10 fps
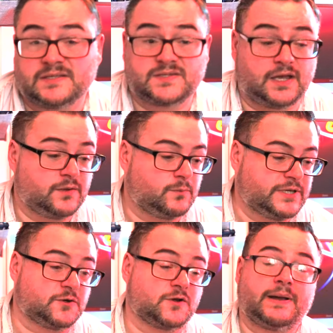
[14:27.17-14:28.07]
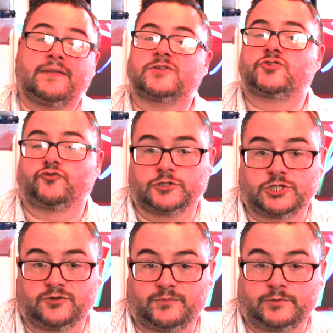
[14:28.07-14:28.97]
So we talk about the
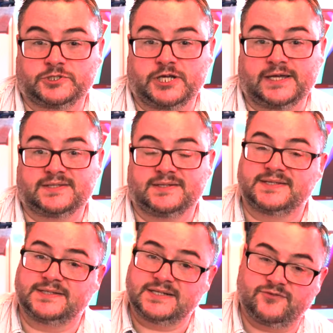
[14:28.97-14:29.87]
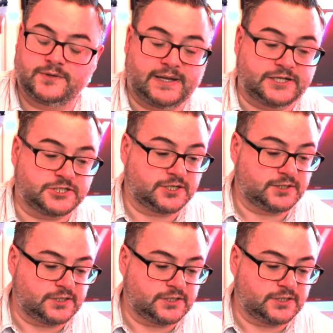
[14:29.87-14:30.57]
structure of a project, and as a delivery manager,